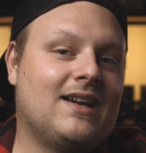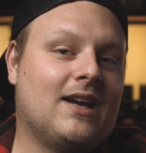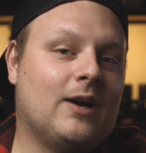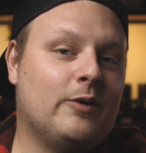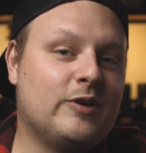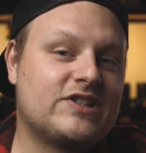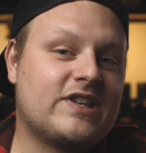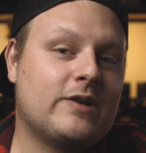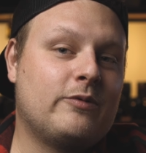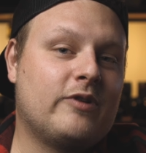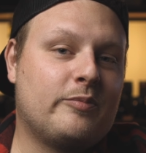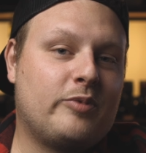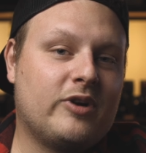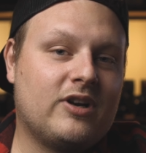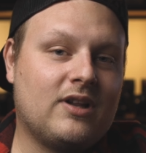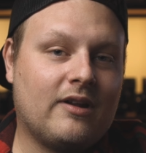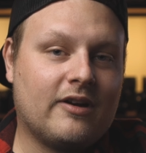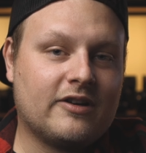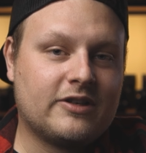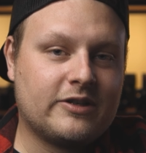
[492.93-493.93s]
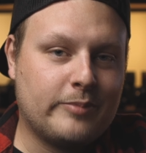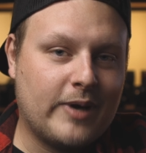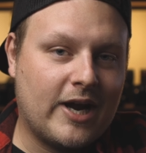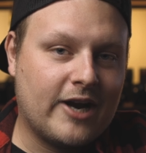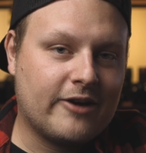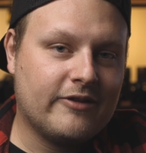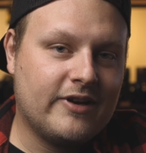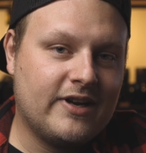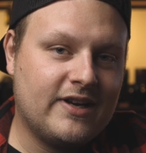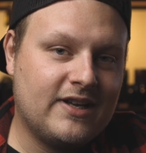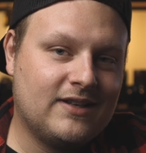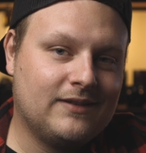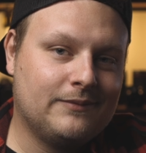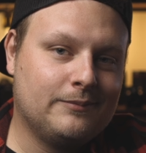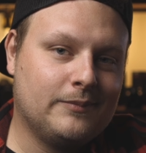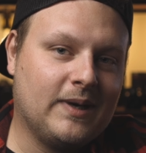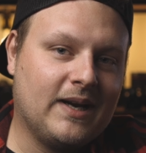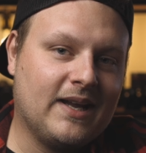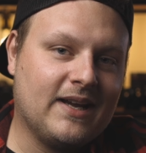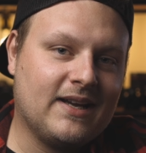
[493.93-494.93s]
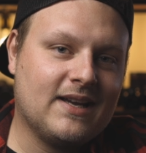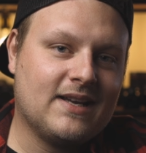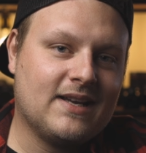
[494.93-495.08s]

I wish they would have put a larger battery in it, but I